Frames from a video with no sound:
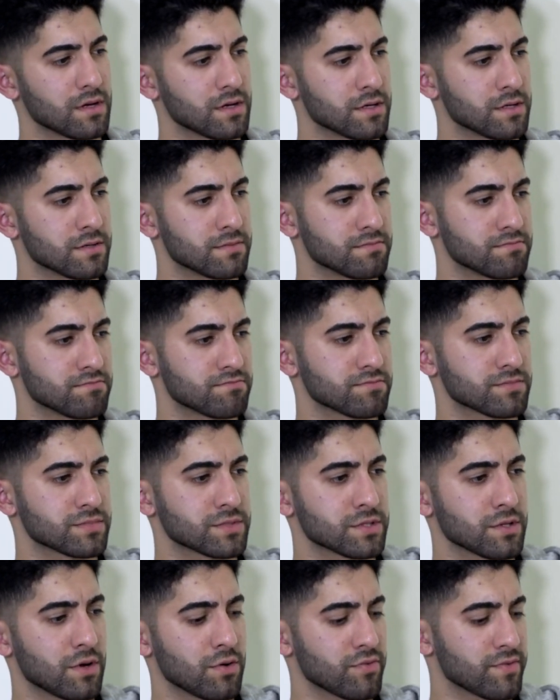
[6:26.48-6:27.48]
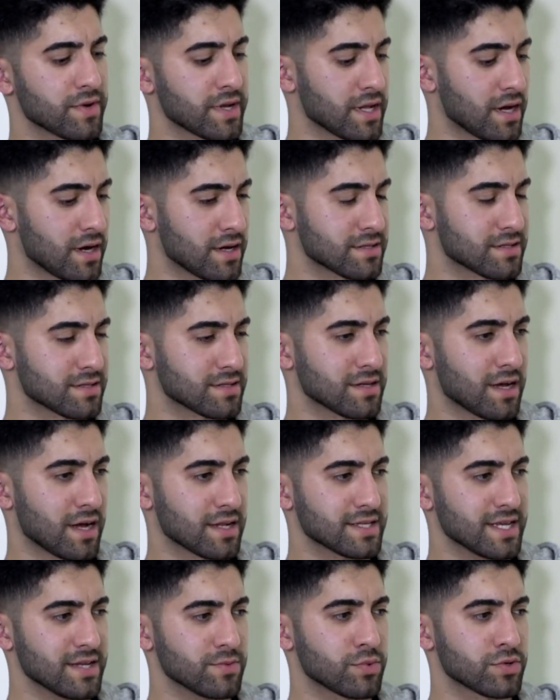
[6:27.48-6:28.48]
No, really. I
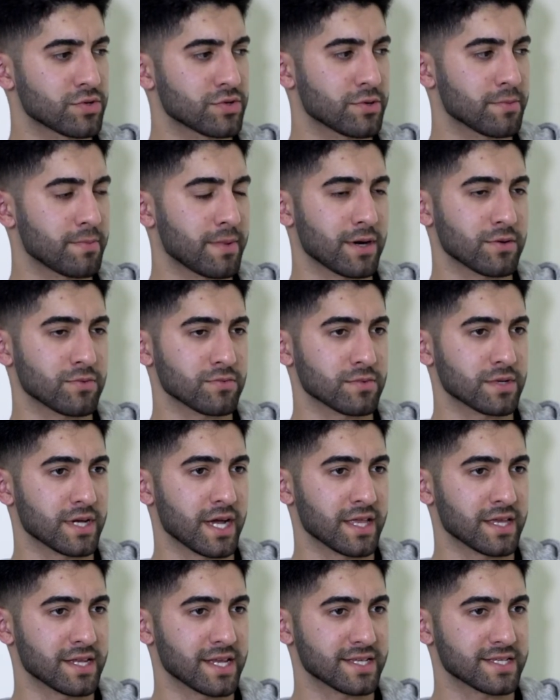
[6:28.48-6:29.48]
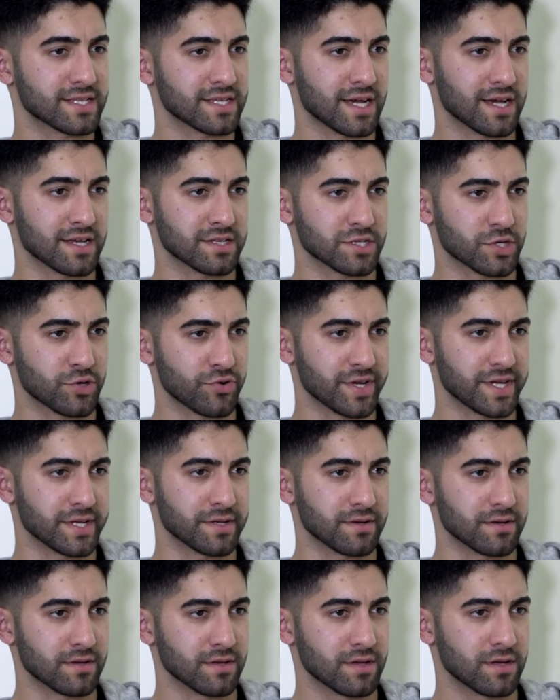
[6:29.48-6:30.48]
did wonder about getting an STI
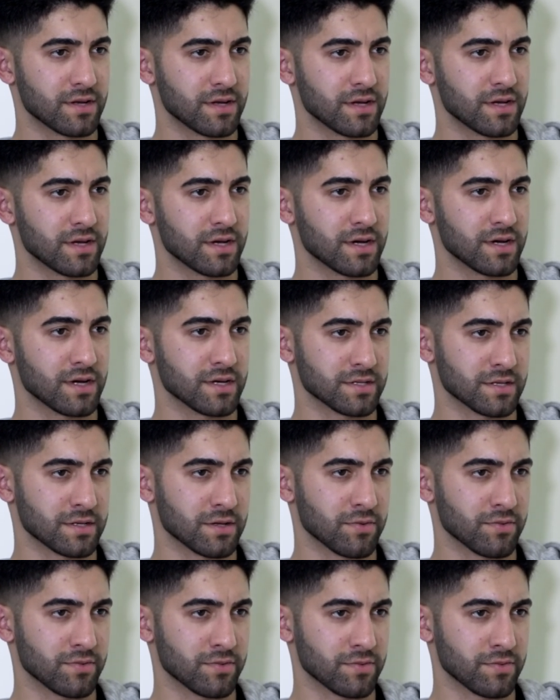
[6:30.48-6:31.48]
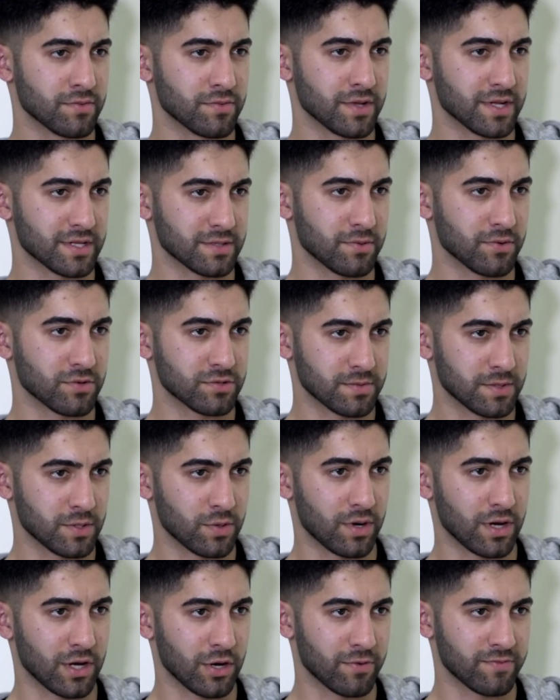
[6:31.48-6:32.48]
screen, because I know that's supposed to be
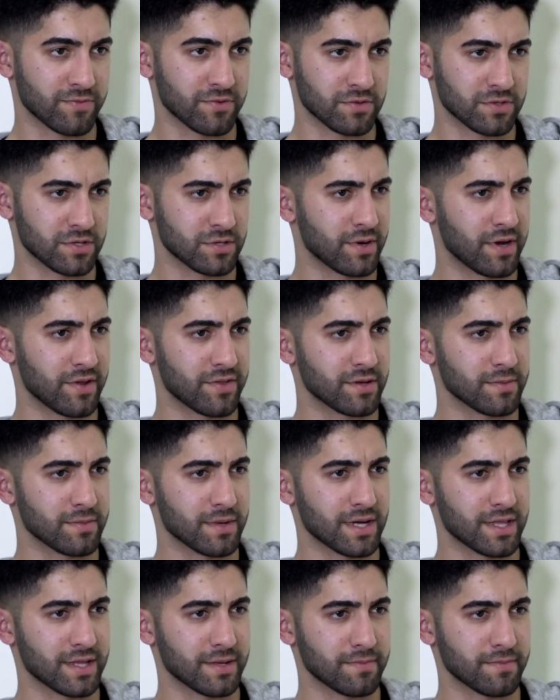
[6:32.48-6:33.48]
quite helpful. Do you know anything about it?